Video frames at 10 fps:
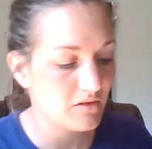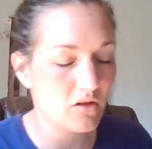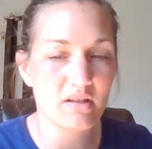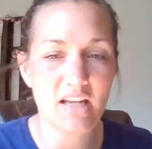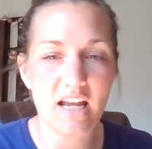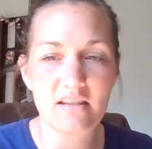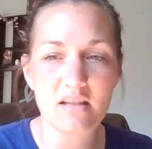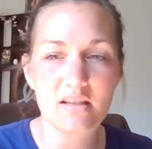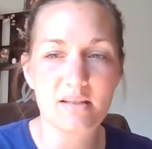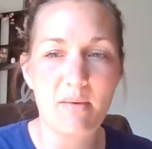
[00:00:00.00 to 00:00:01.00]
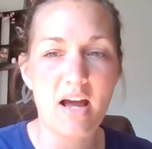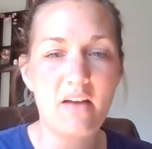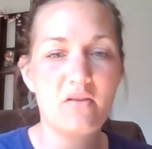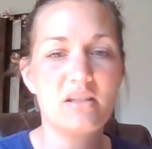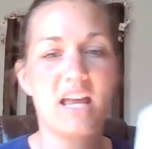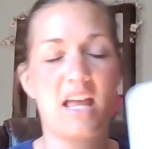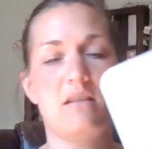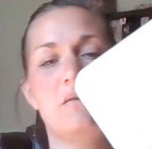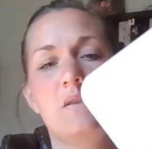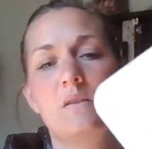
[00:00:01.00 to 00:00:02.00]
So the 10's in the spot of the
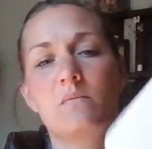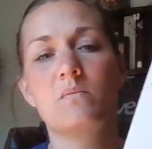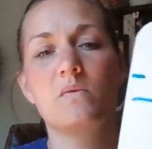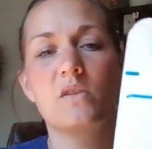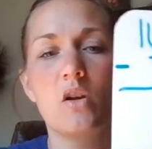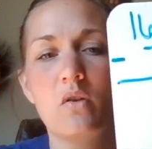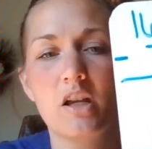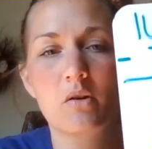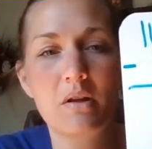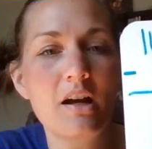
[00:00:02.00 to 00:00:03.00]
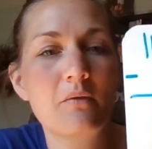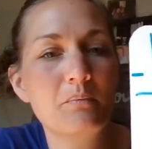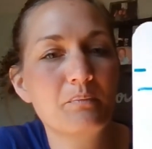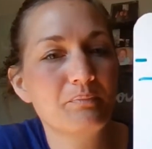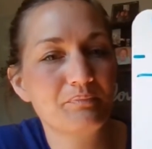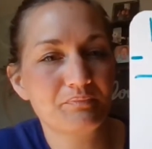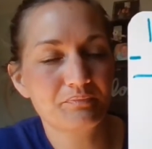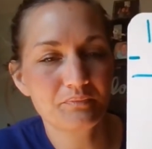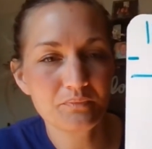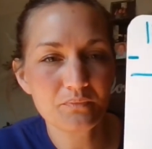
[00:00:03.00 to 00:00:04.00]
10's. So here we go.
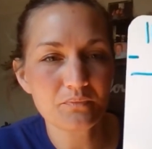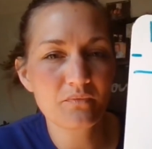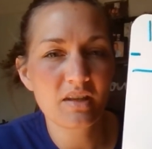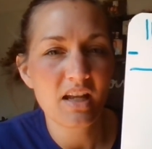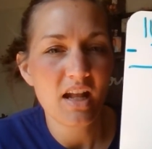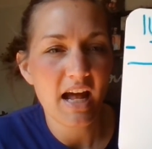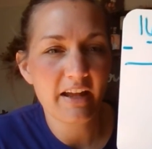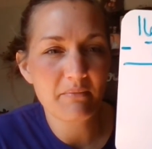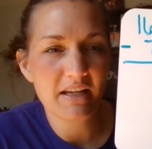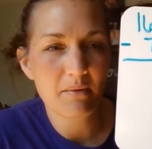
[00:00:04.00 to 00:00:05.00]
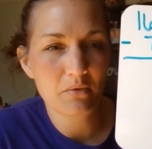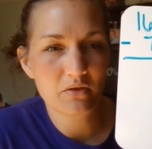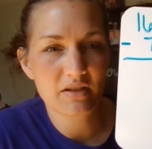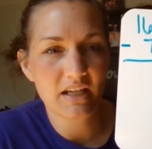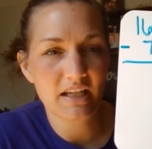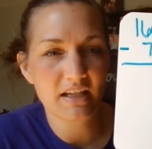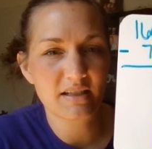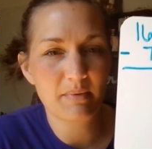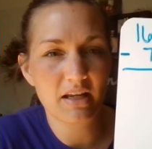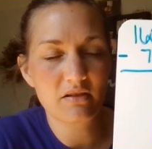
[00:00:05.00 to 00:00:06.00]
I have my numbers in
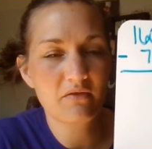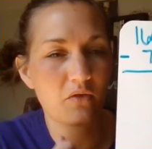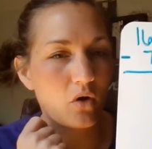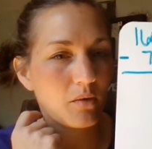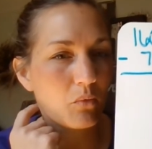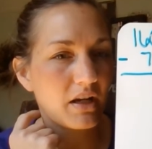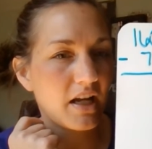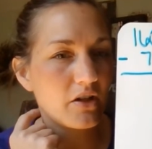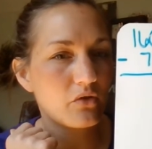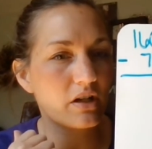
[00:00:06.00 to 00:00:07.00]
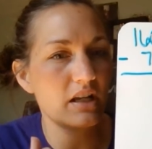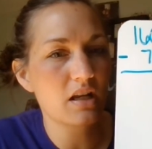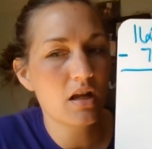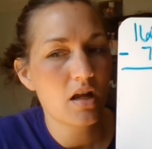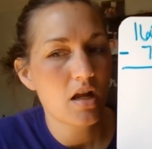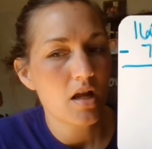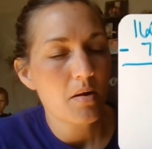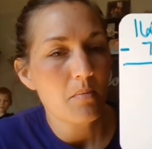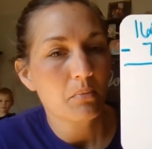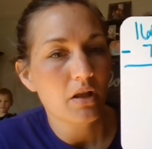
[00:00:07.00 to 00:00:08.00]
expanded form. 100
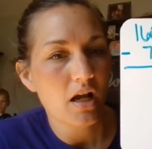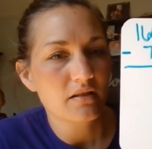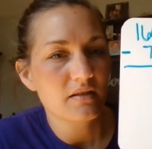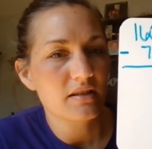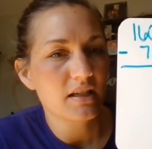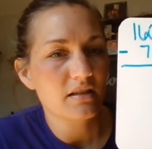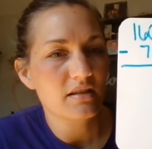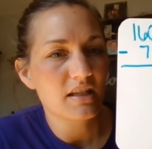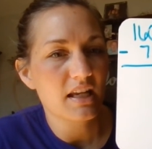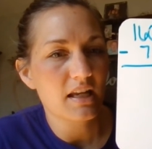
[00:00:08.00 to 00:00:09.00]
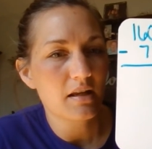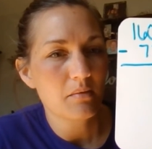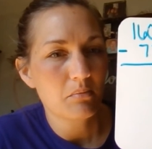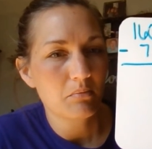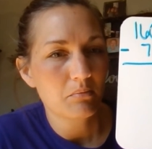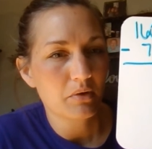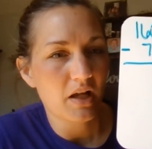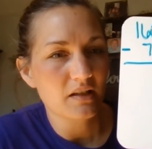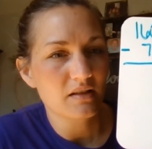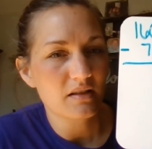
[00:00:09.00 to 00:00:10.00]
plus 60
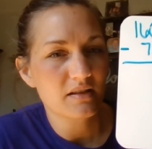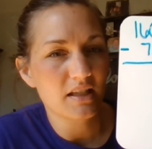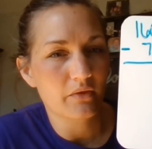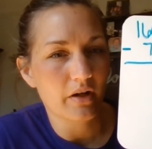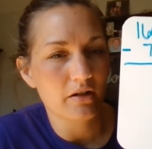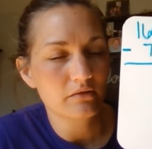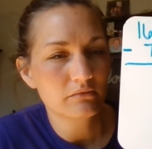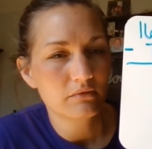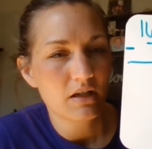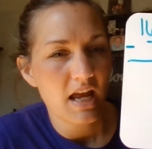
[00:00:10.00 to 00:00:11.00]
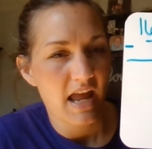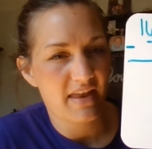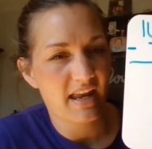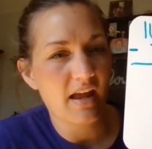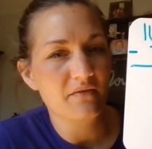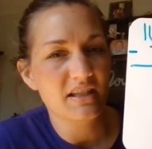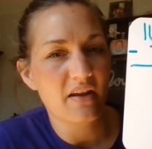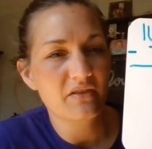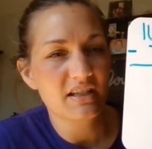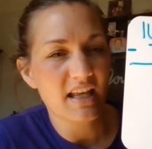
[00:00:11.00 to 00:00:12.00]
plus 0. And then I have
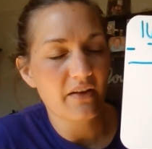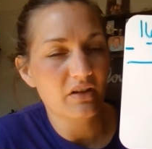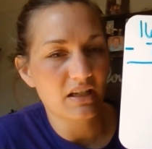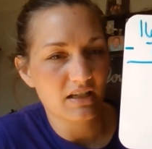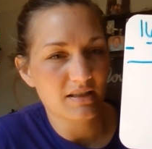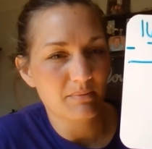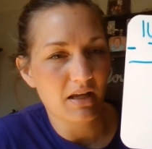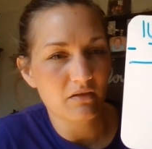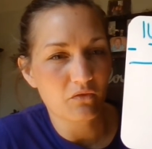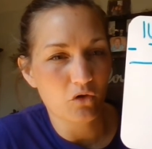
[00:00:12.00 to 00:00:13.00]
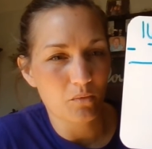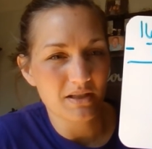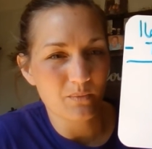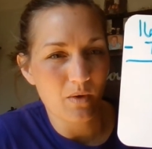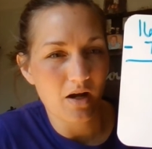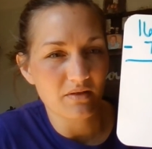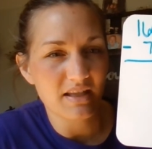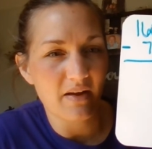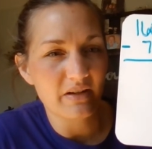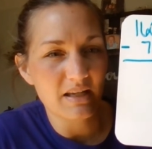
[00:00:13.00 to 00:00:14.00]
77 in expanded form as well.
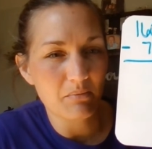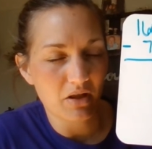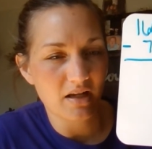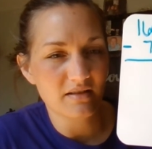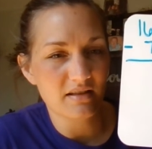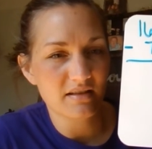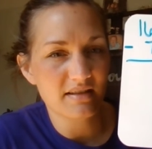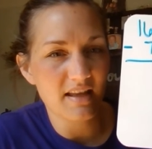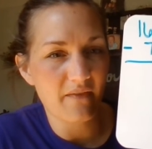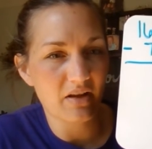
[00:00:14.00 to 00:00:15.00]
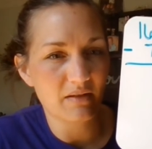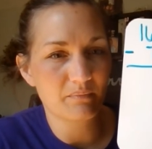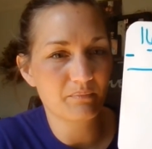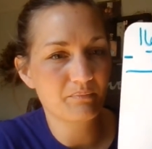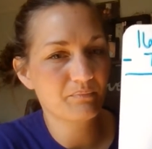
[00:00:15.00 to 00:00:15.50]
70 plus 7.